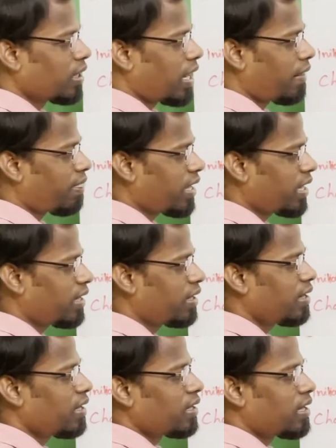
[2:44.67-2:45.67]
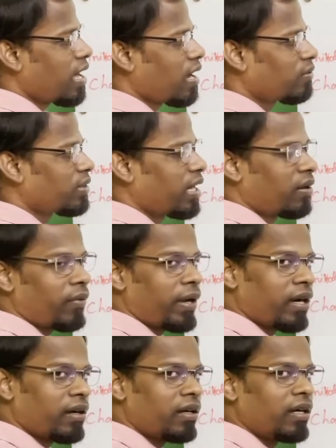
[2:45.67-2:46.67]
and then now there
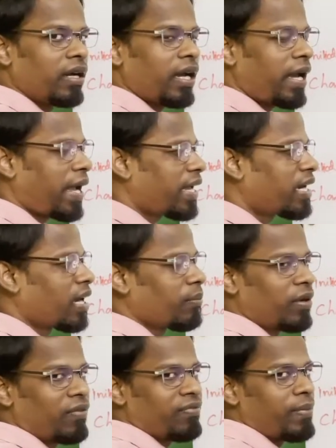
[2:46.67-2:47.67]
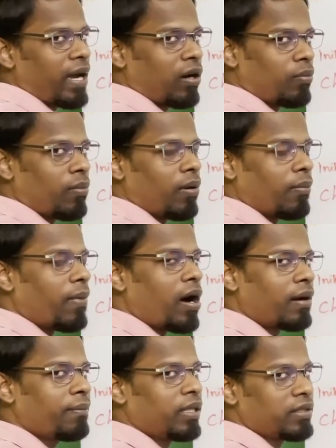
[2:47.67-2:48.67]
were n number of
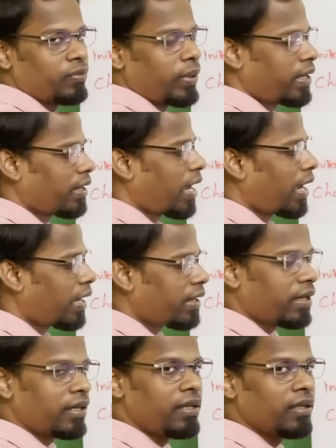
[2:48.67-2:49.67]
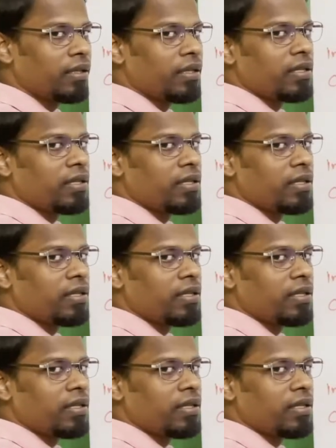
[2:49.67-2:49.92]
marbles were added